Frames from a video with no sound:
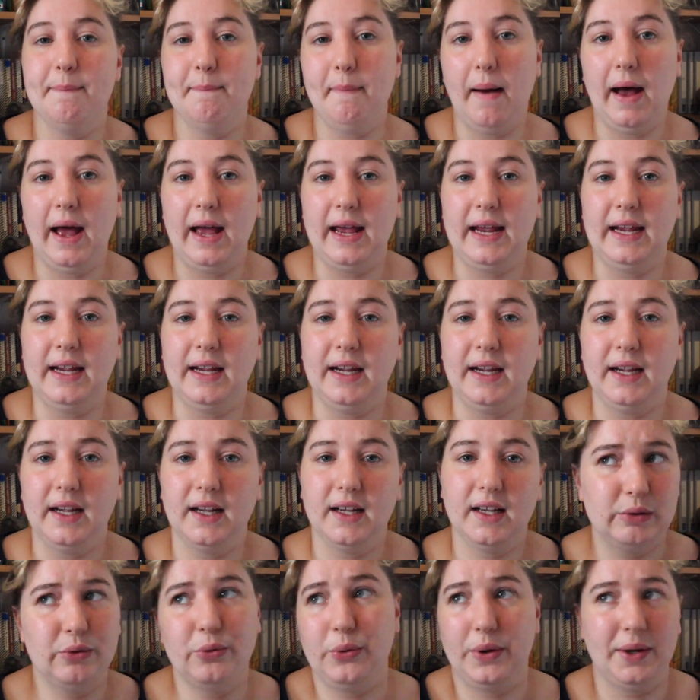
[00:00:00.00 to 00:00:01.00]

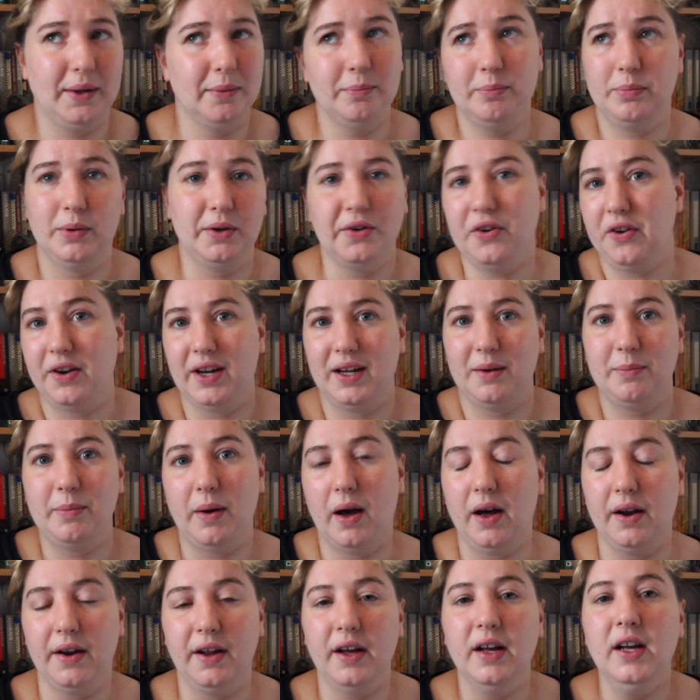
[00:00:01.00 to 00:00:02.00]
my queer platonic
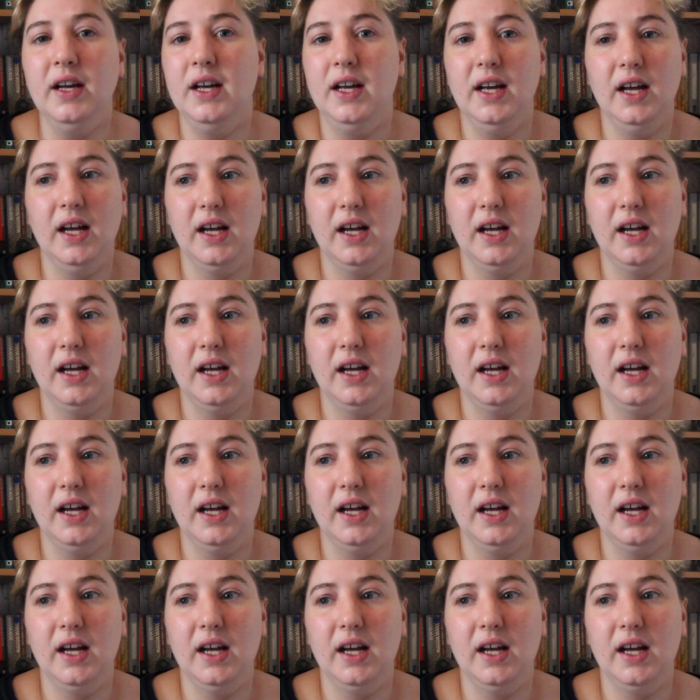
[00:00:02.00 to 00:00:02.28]
partner